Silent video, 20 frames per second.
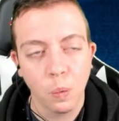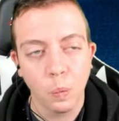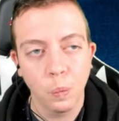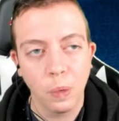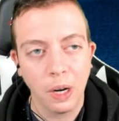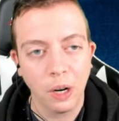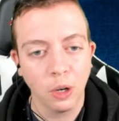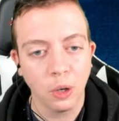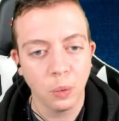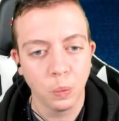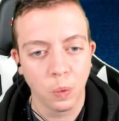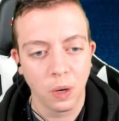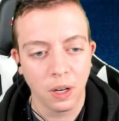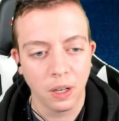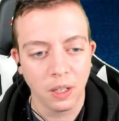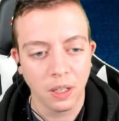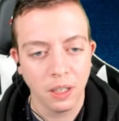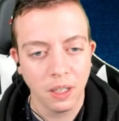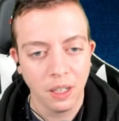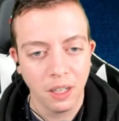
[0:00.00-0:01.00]
weird
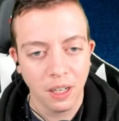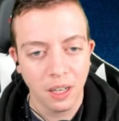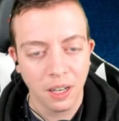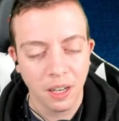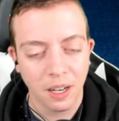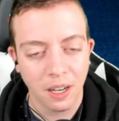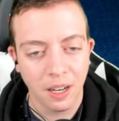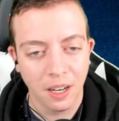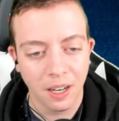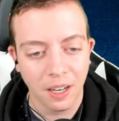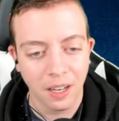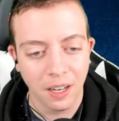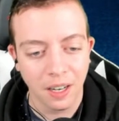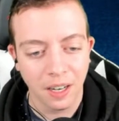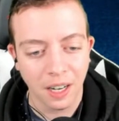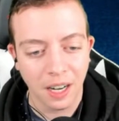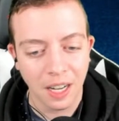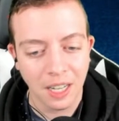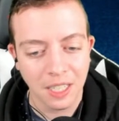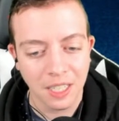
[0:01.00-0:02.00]
one
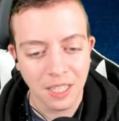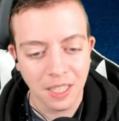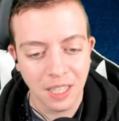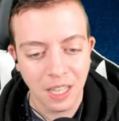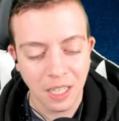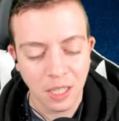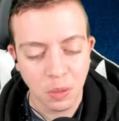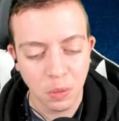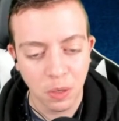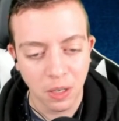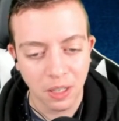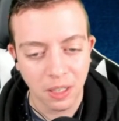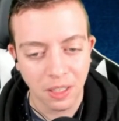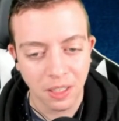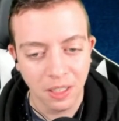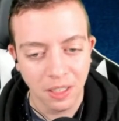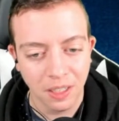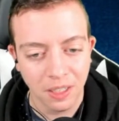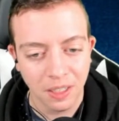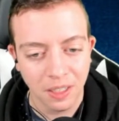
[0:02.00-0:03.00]
uh, because this
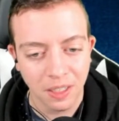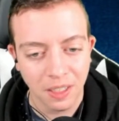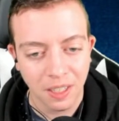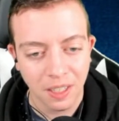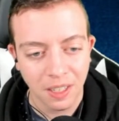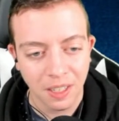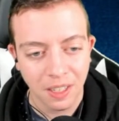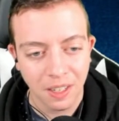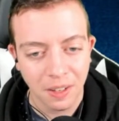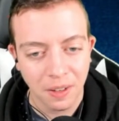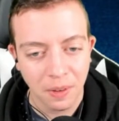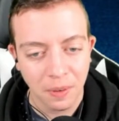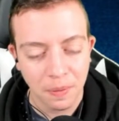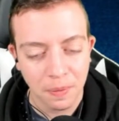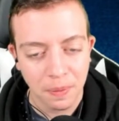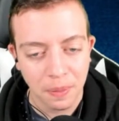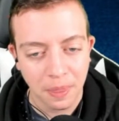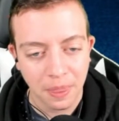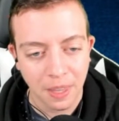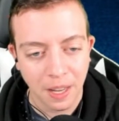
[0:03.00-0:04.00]
one
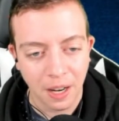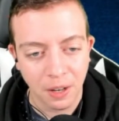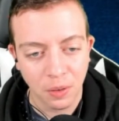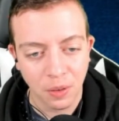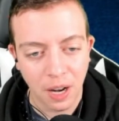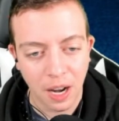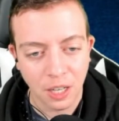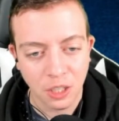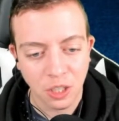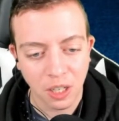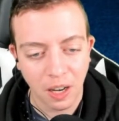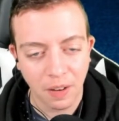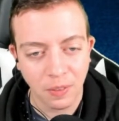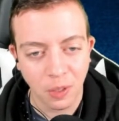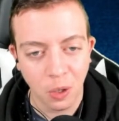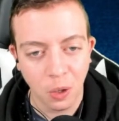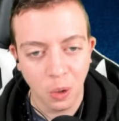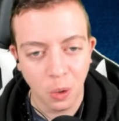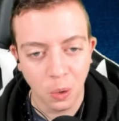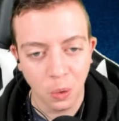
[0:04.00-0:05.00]
I don't actually have
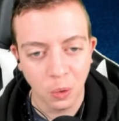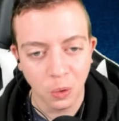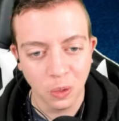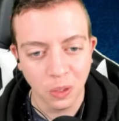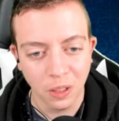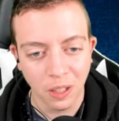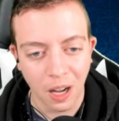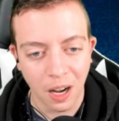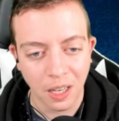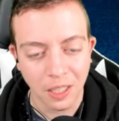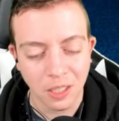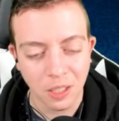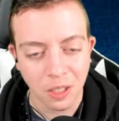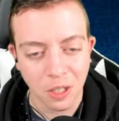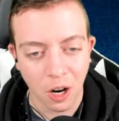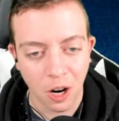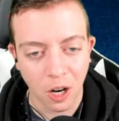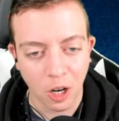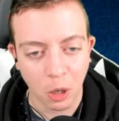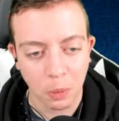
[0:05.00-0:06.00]
a whole lot to
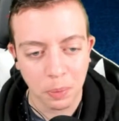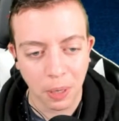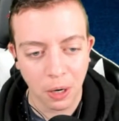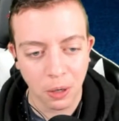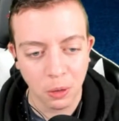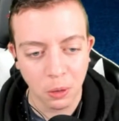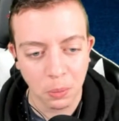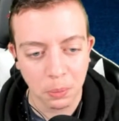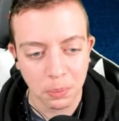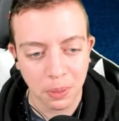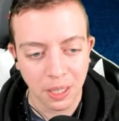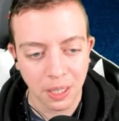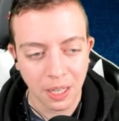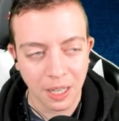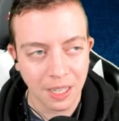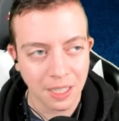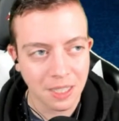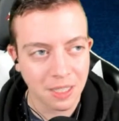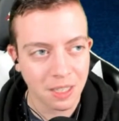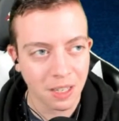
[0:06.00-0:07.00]
talk about, but
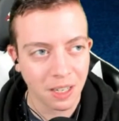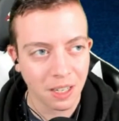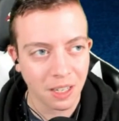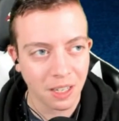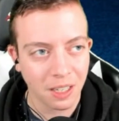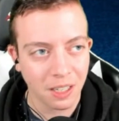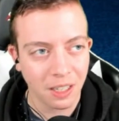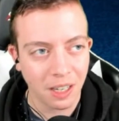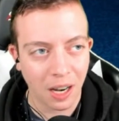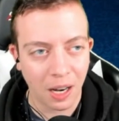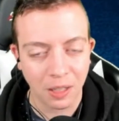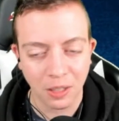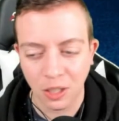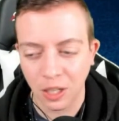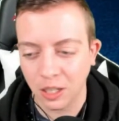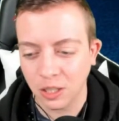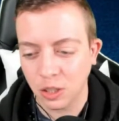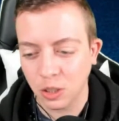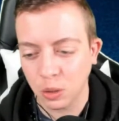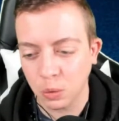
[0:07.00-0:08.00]
it's uh,
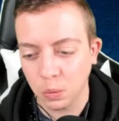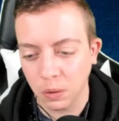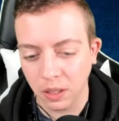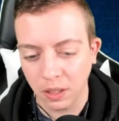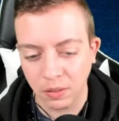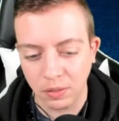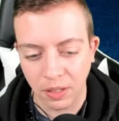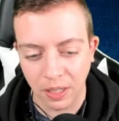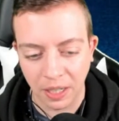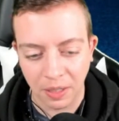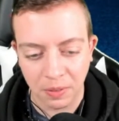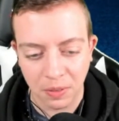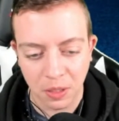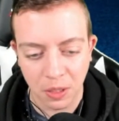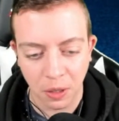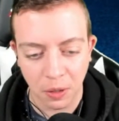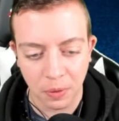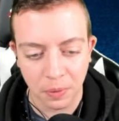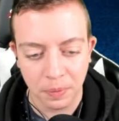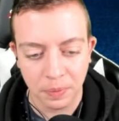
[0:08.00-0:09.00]
it's just really funny.
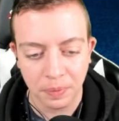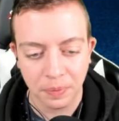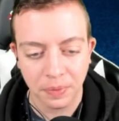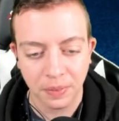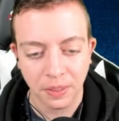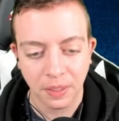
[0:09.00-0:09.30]
So